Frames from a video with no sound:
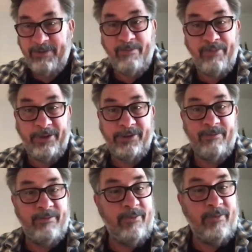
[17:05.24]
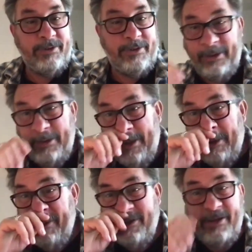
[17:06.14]
to Buddhism, which
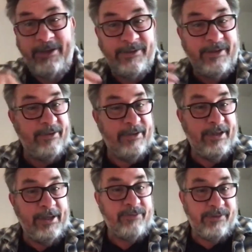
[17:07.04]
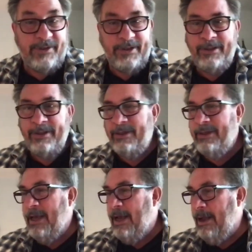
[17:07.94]
is interested
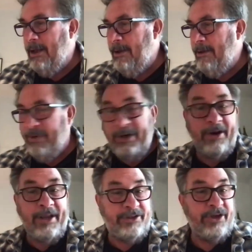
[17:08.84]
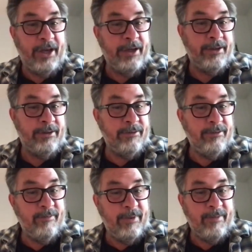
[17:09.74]
but uneducated,
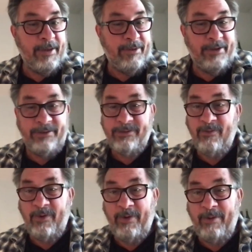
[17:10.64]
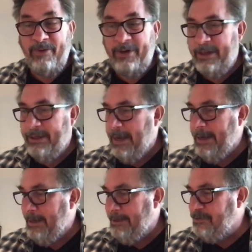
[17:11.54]
maybe is one way of putting it.
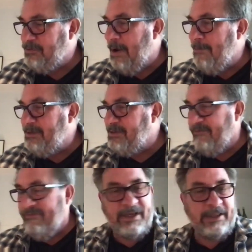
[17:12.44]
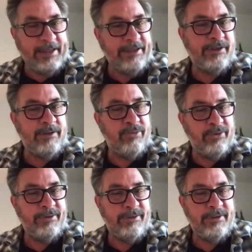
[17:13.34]
And I describe myself as a lazy
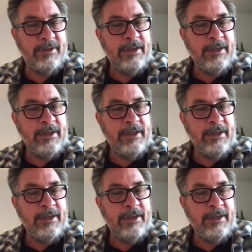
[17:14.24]
Buddhist.